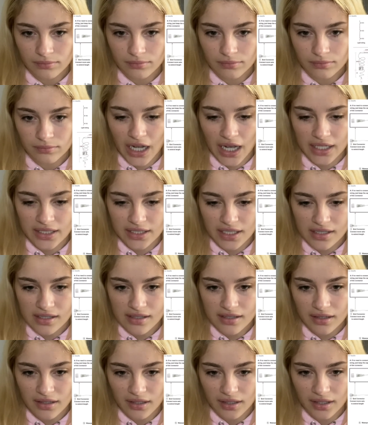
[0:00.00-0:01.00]
Yeah, it
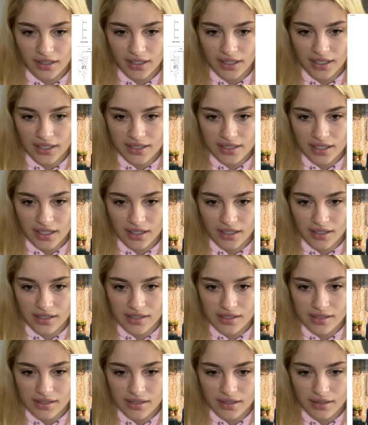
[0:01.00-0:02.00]
doesn't look like it
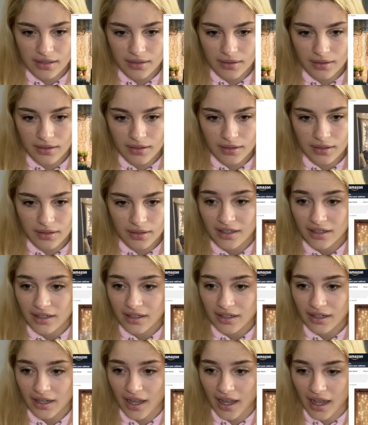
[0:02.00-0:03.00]
does.
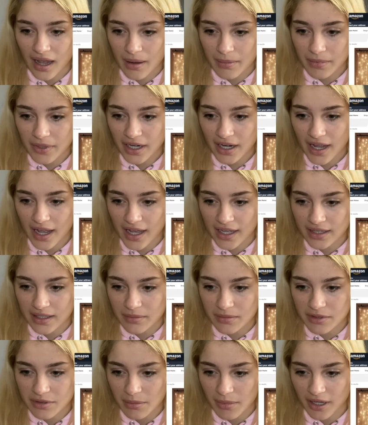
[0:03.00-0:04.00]
Okay, I'm gonna add
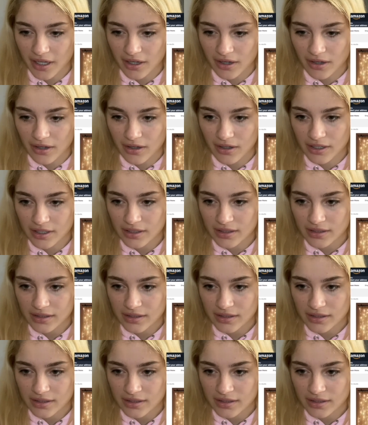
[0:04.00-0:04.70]
them to my cart.